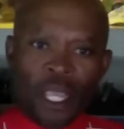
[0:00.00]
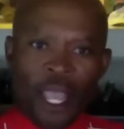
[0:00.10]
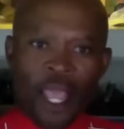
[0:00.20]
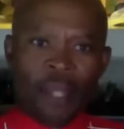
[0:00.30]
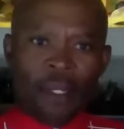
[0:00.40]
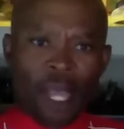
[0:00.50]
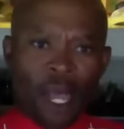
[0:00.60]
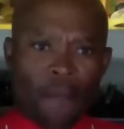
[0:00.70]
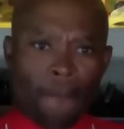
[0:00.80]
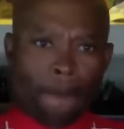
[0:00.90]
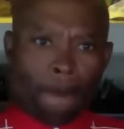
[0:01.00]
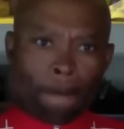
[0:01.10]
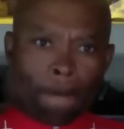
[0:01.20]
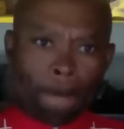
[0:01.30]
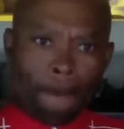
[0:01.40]
And um,
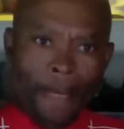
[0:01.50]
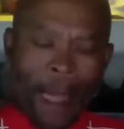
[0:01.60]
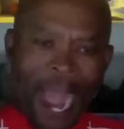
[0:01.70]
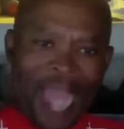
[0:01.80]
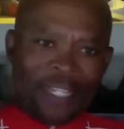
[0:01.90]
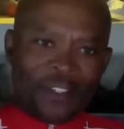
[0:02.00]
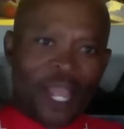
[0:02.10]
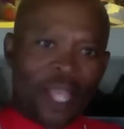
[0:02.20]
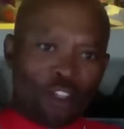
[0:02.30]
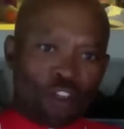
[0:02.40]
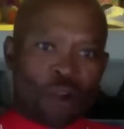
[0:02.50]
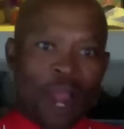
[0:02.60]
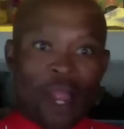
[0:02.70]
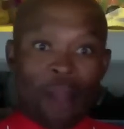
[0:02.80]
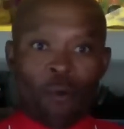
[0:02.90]
I decided to
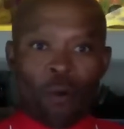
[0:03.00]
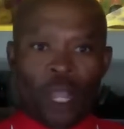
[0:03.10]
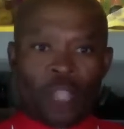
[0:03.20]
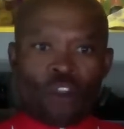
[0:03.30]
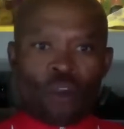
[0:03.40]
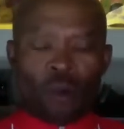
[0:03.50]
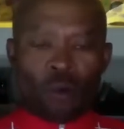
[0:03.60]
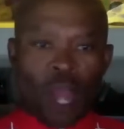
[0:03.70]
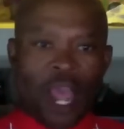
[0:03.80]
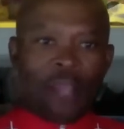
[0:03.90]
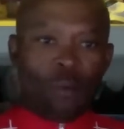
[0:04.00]
try them. We went to a ride